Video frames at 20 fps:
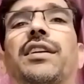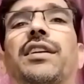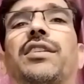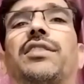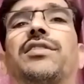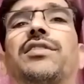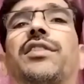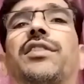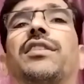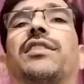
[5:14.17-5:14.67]

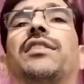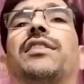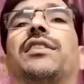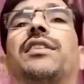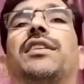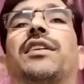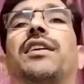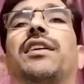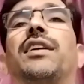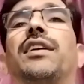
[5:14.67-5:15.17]
concern
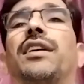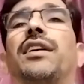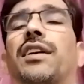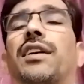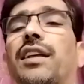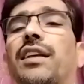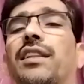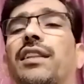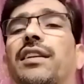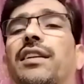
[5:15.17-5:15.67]

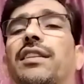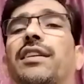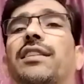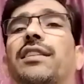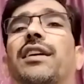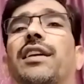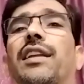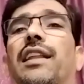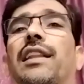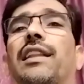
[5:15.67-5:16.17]
rather than
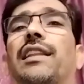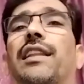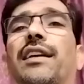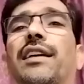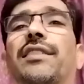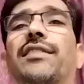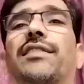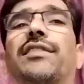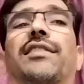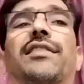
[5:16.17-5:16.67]
the
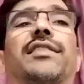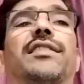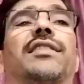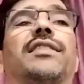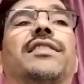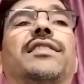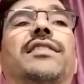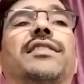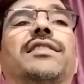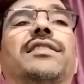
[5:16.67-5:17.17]
illness.
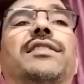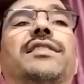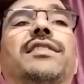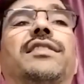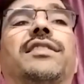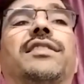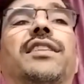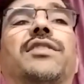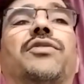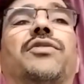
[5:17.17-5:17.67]

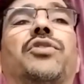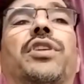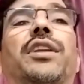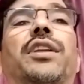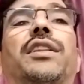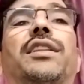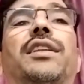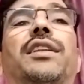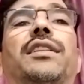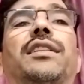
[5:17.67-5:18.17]
Therefore,
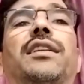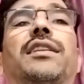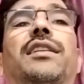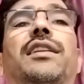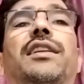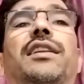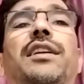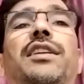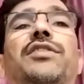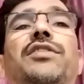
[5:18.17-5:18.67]
anything that
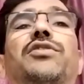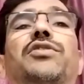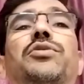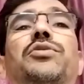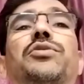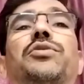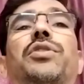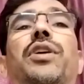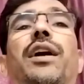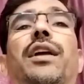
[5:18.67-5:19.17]
leads
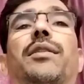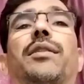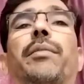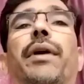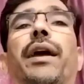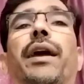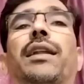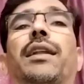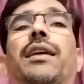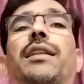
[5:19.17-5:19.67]
to and
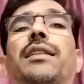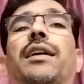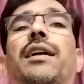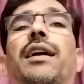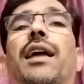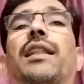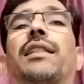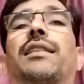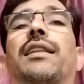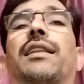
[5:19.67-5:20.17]
maintain the
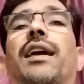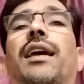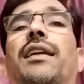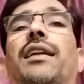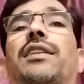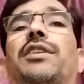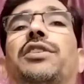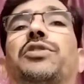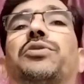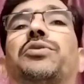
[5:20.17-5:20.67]
health
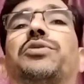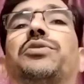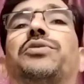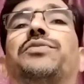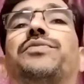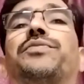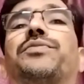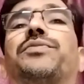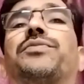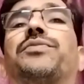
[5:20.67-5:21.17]
likely to
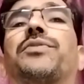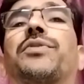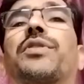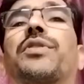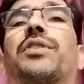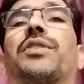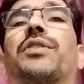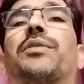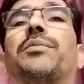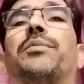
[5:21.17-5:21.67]

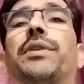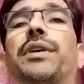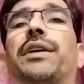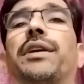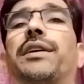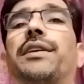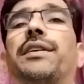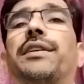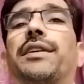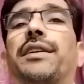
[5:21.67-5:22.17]

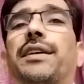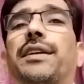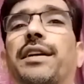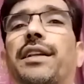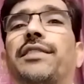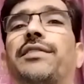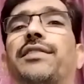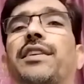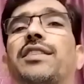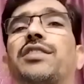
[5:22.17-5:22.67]
be
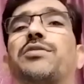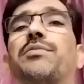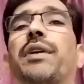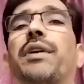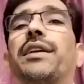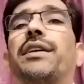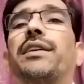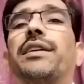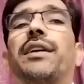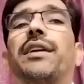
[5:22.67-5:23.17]
researched
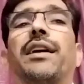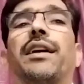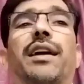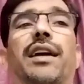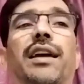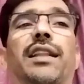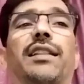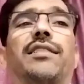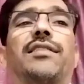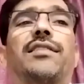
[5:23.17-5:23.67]
by
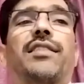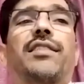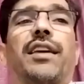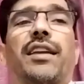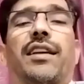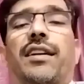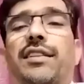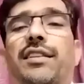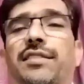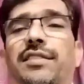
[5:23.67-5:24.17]
health
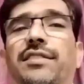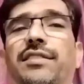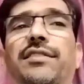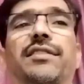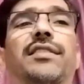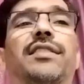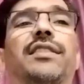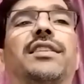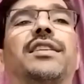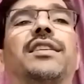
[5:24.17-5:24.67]
psychologists.
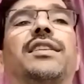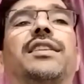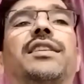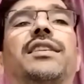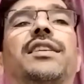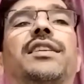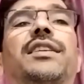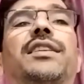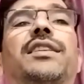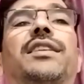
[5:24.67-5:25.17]

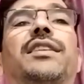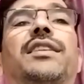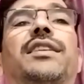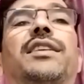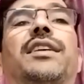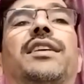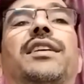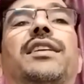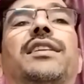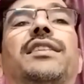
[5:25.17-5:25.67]

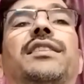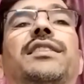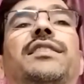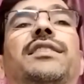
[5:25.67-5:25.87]
Huh?